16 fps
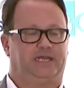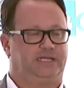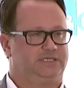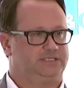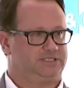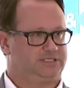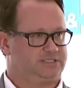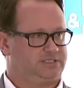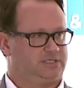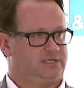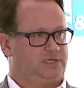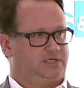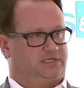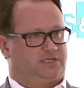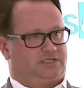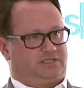it just
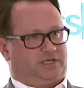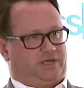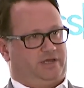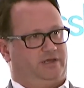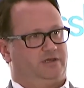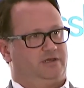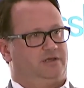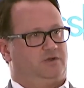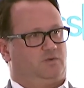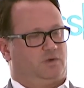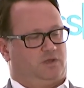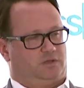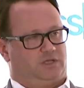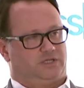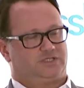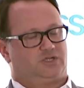to say,
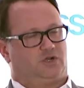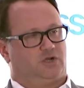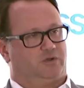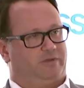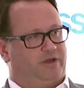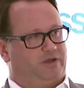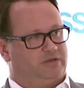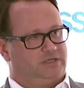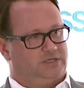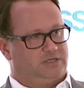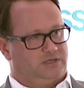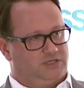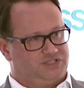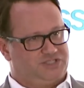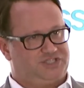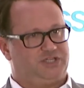well, let's talk
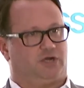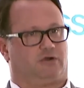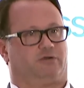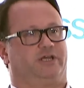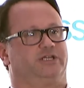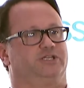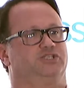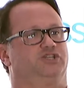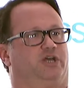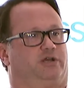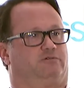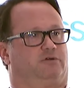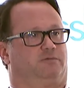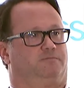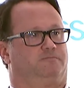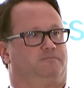about CRE in
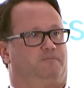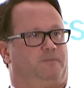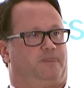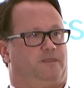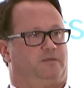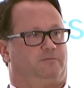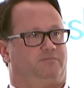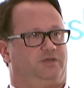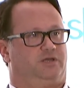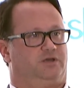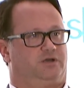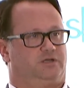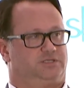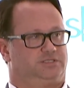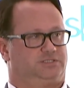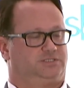general,
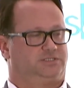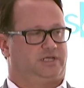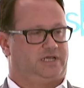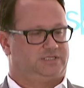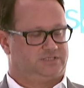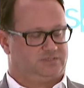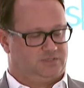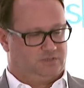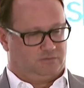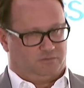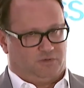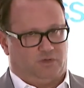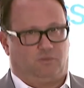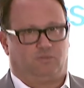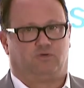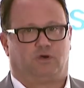because as
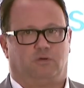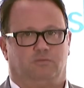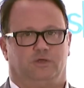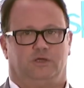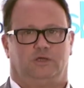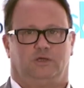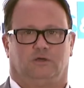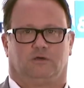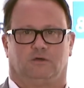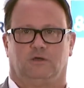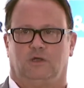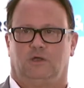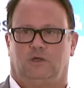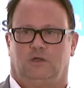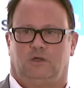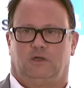you'll probably hear,
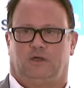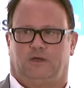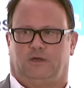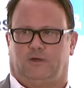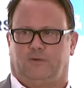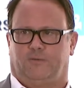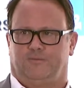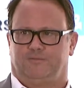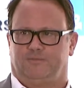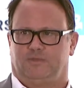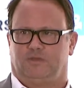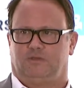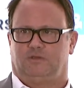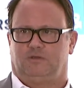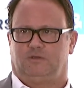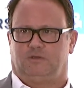
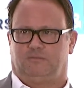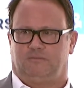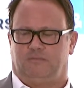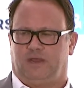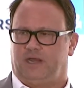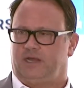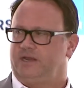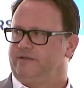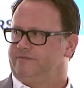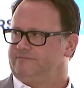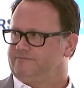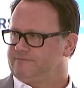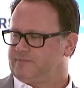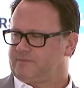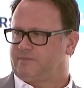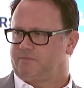many
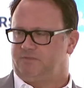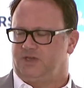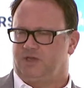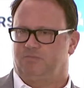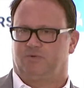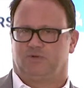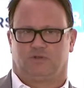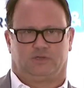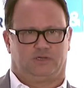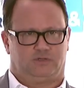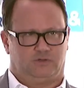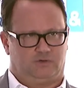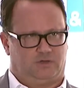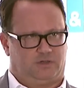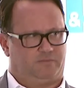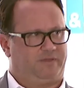people,
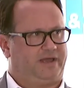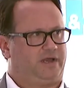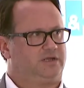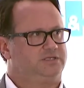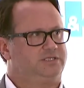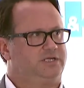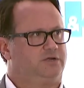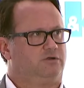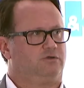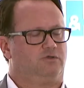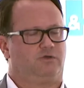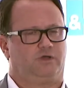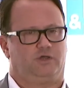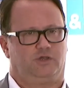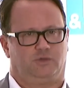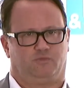including the panelists here, are
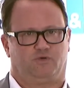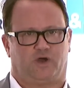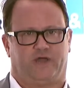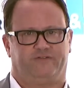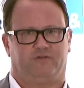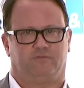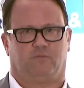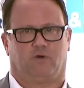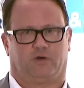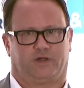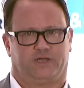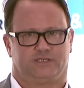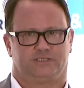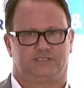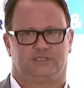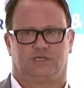looking in the private
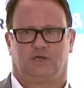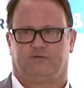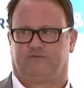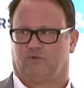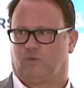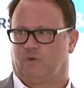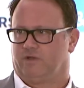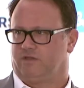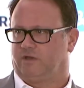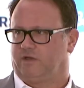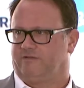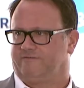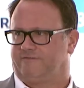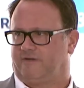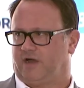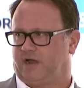markets for where they can
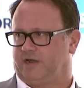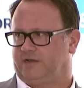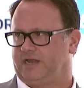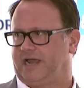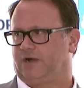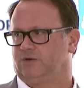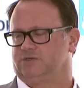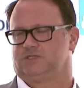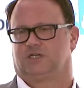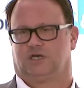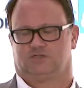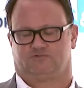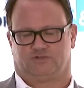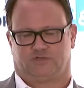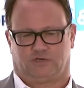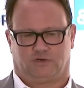find
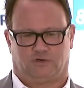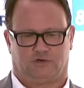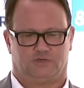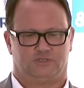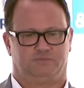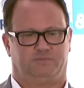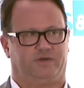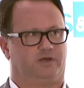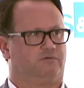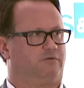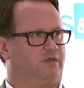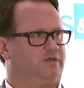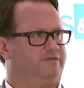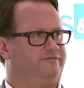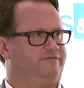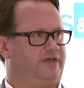outsized returns, better
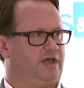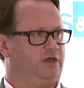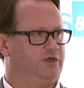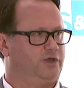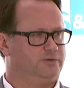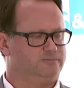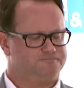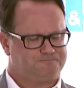relative value.